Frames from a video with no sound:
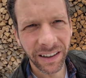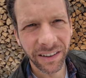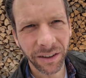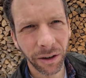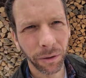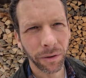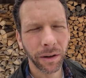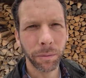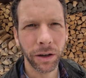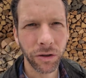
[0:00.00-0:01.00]
So
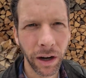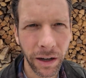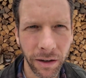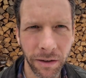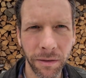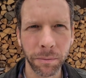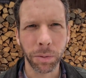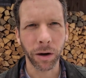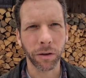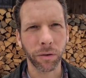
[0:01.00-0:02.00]
I've been trying to
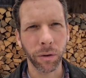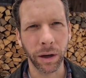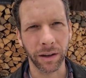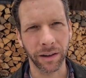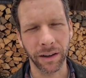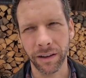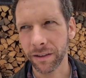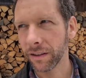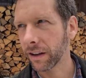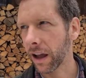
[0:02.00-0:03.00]
burn through it, and
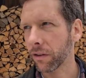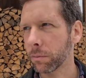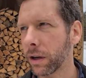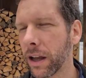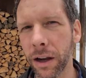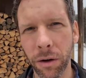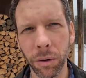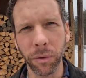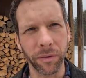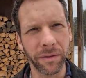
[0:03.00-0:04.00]
it hasn't been that
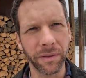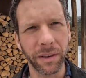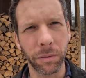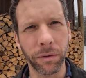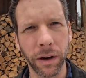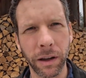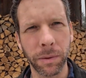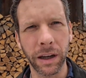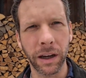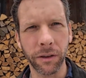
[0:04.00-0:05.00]
cold. We've finally
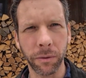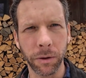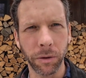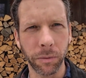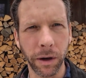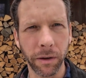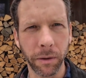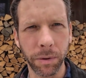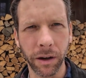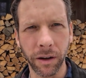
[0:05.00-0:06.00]
been getting some cold weather
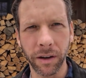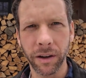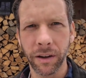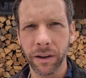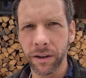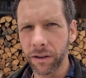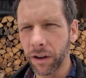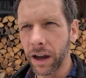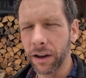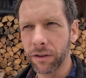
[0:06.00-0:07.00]
up here the
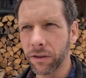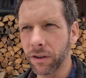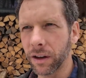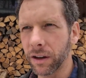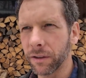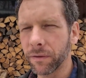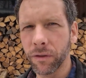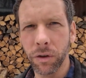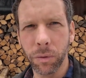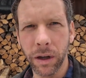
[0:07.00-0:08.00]
last
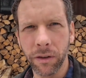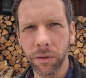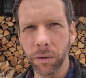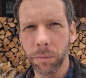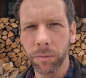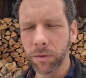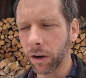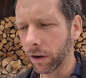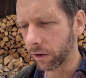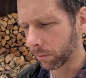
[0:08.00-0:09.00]
few weeks, so we're
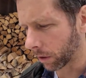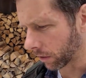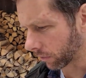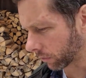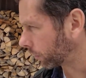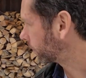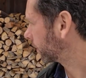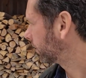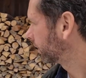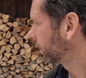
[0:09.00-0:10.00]
starting to burn some
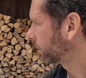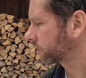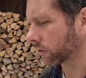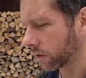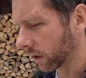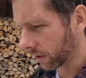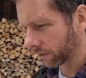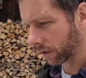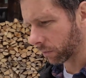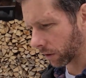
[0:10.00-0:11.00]
wood, which is good.
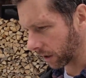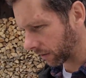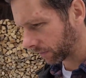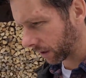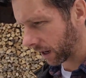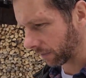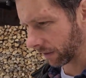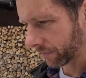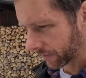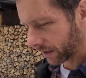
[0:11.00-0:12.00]
That's why we have it.